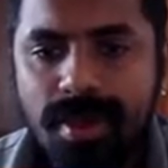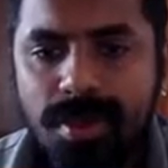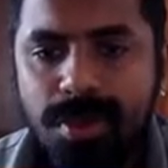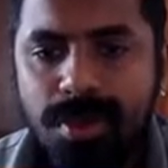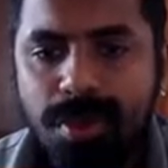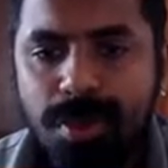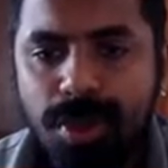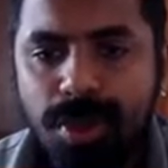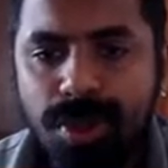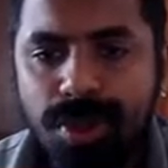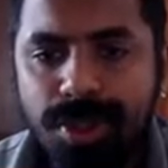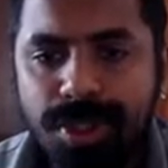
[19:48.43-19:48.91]

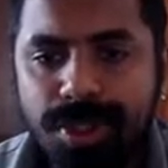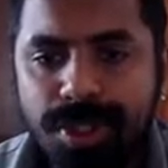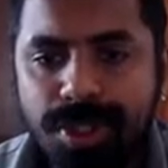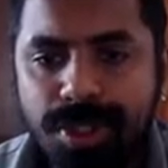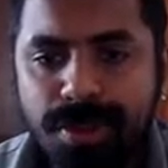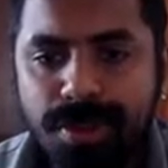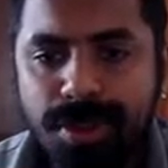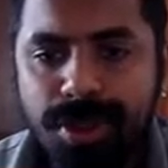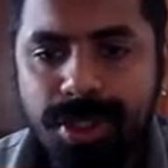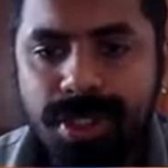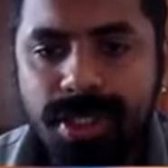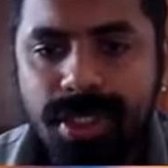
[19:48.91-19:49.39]
Pawn
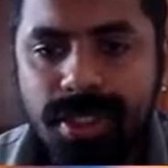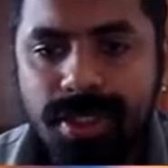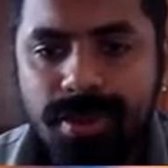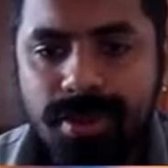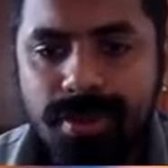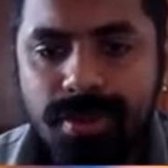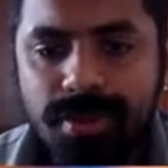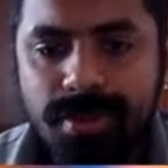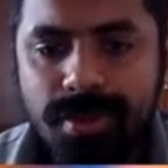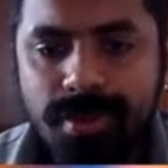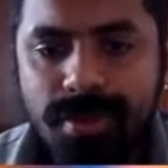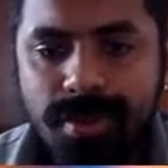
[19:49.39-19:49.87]
into bishop.
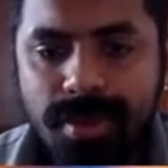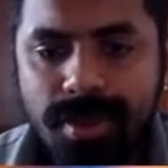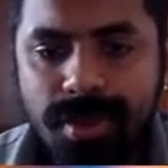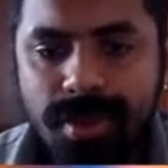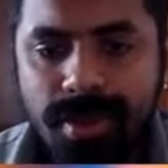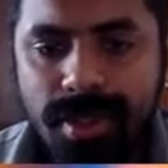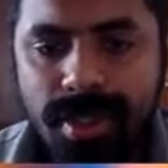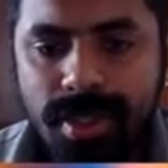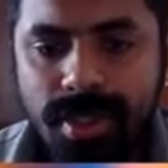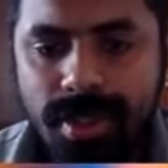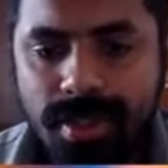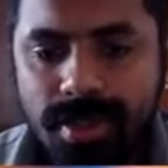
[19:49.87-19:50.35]

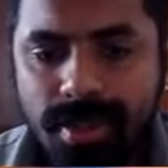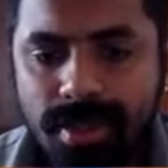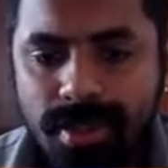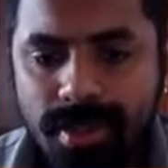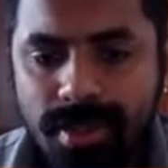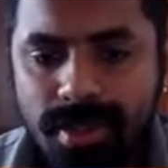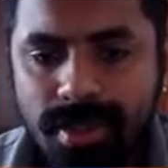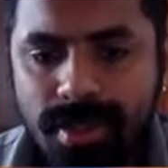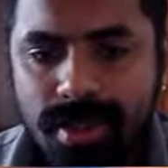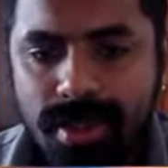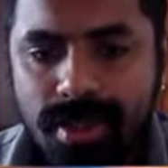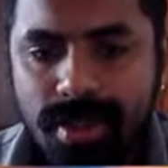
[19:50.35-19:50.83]
Yeah,
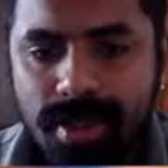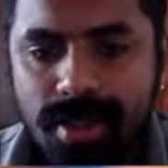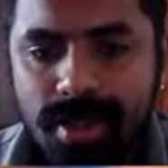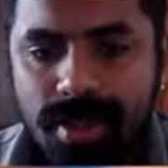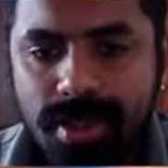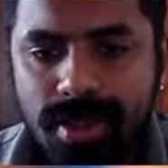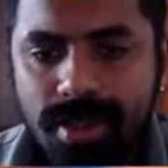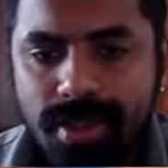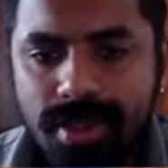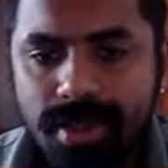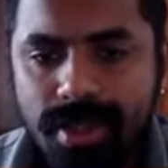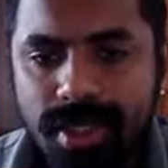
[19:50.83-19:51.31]

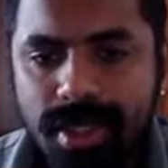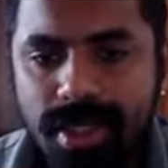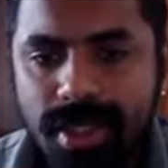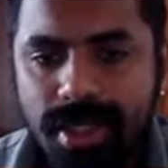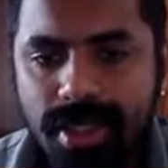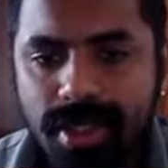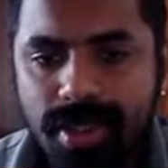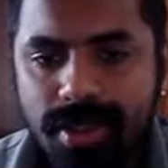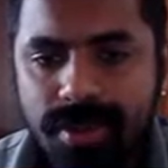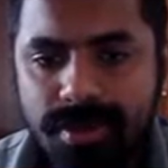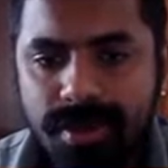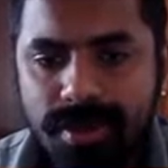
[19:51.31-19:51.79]
it's a
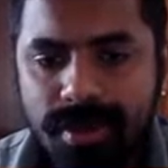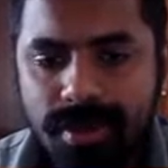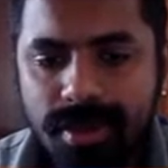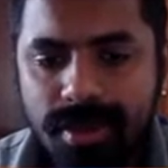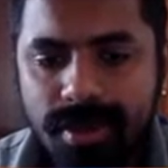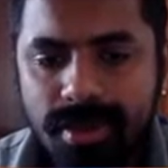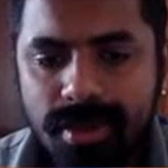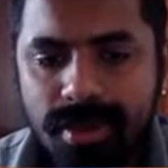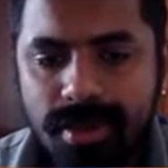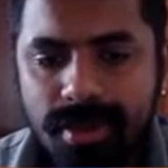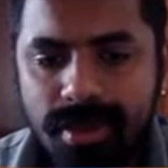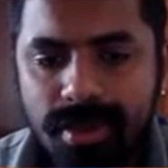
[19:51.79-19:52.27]
clear win.
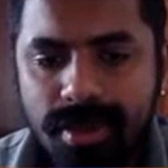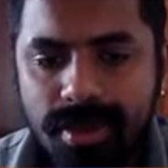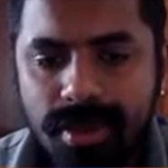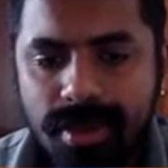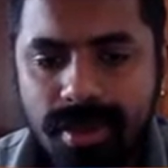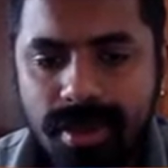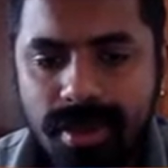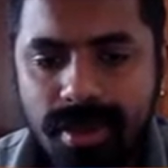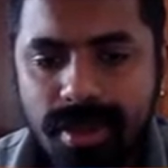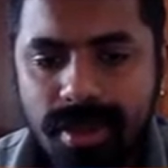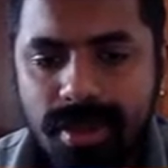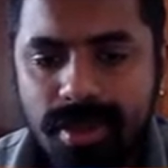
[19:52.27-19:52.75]

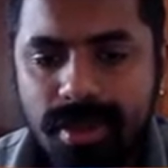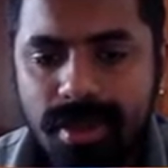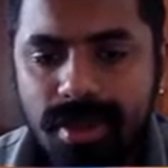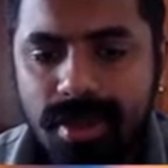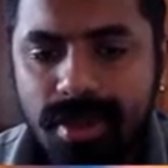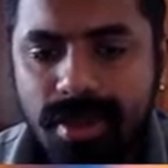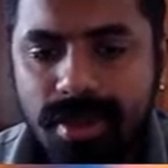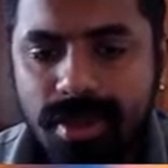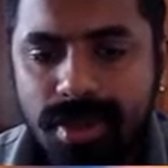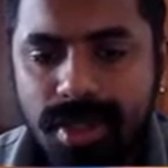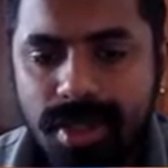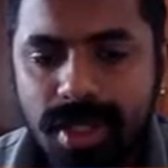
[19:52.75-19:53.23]

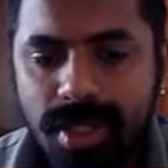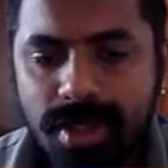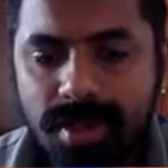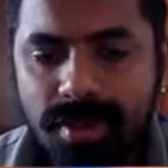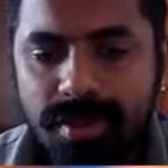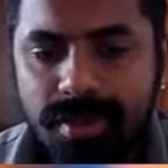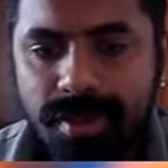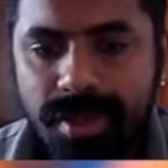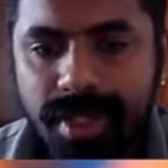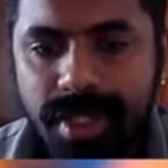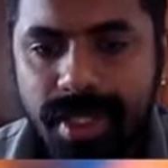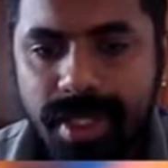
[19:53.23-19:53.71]

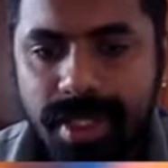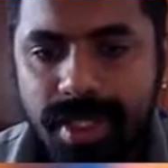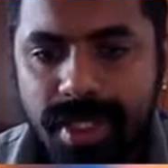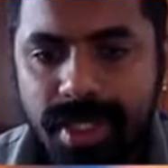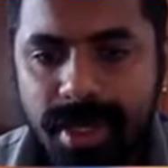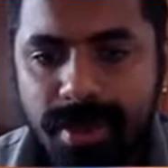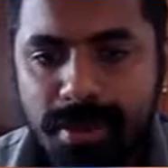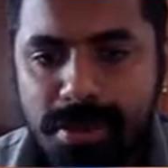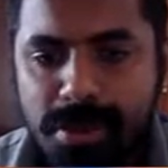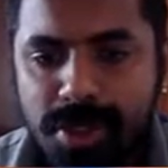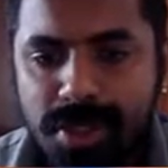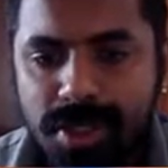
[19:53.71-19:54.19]
Okay, we can
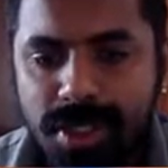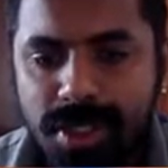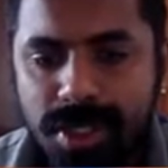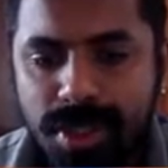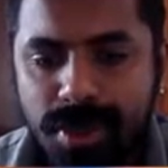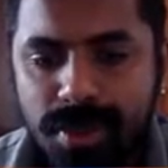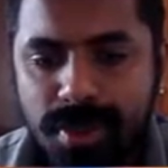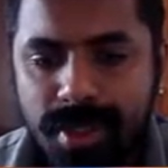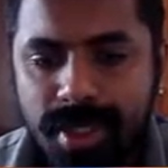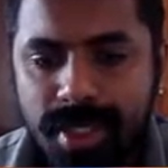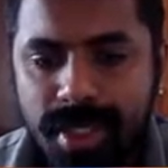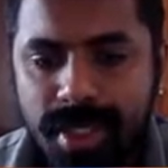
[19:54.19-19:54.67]
capture the
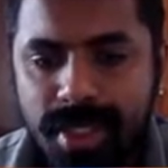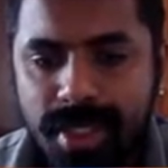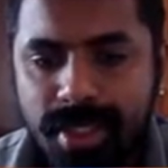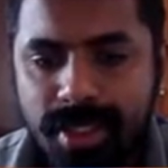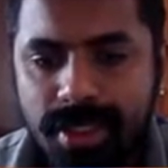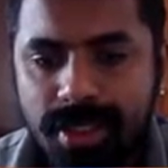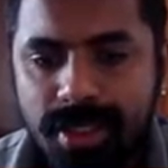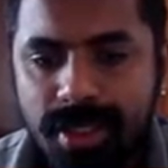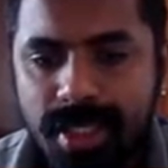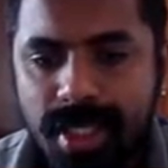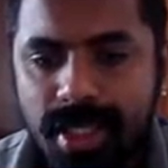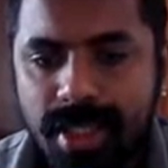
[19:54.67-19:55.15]
queen and
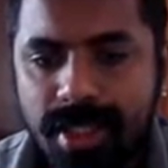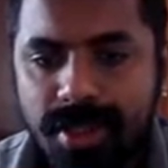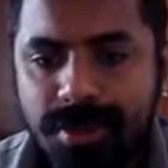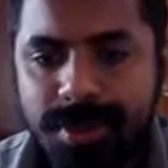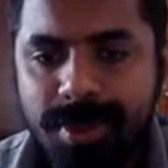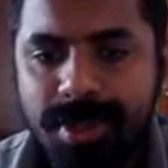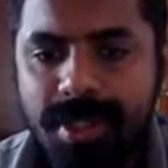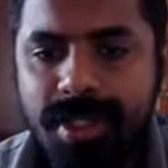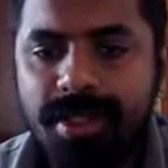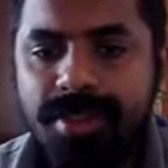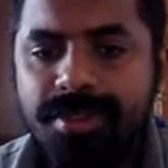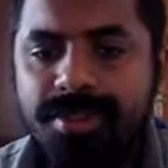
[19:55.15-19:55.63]
it's clear
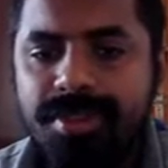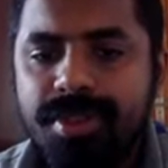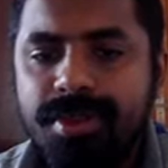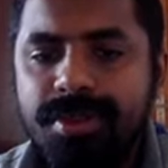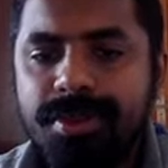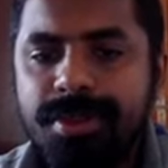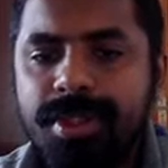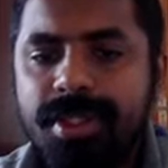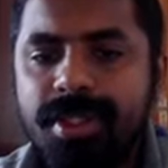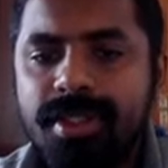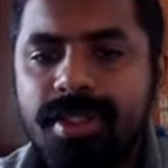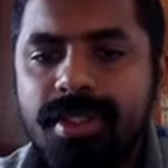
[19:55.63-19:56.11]
winning
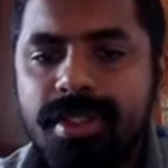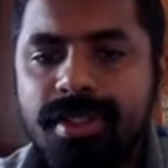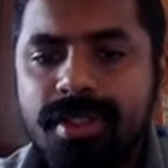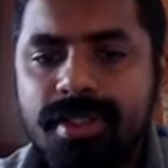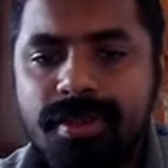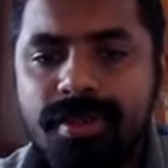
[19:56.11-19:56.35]
from here.